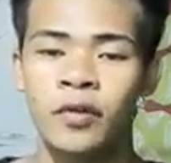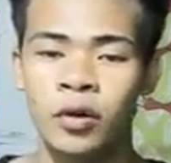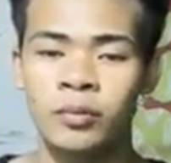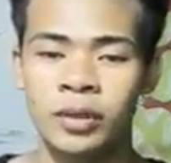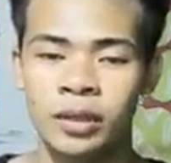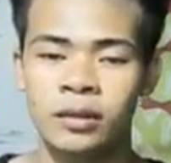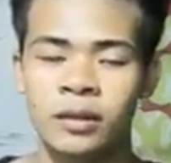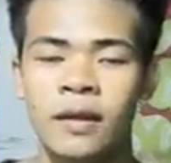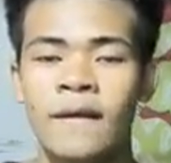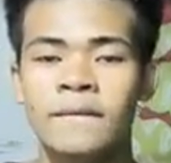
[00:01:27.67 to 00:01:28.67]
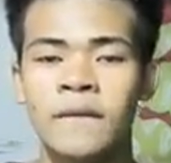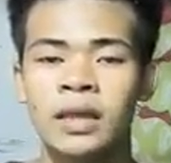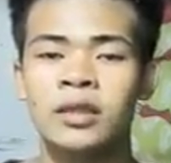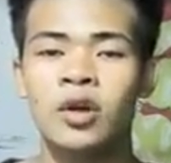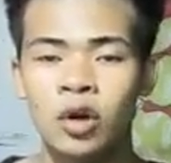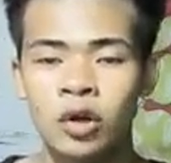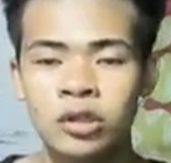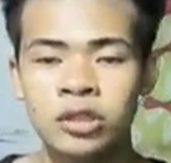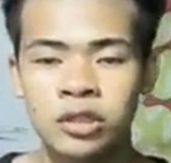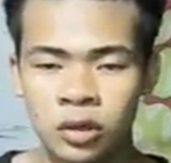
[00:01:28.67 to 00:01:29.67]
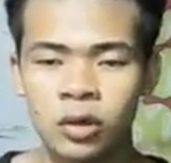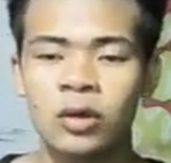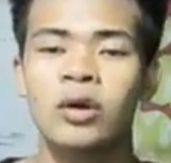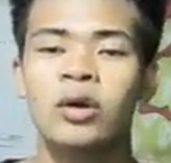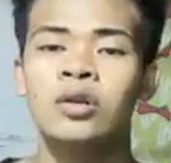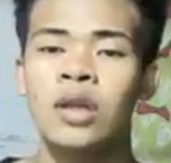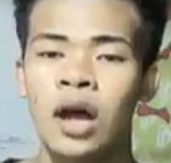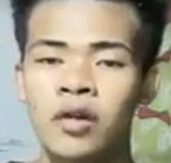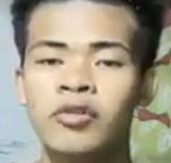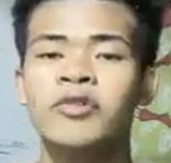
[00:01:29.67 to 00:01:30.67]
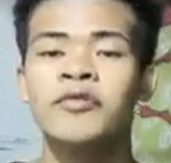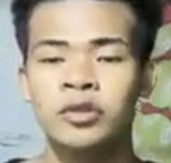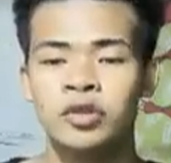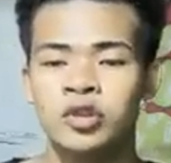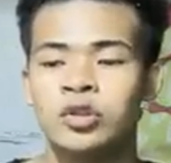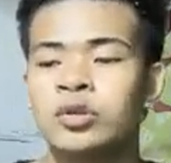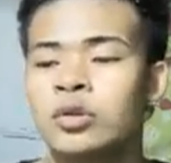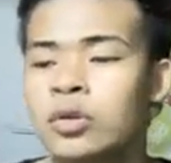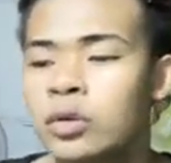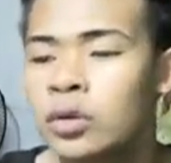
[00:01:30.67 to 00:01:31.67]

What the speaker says: from it, but also on our future.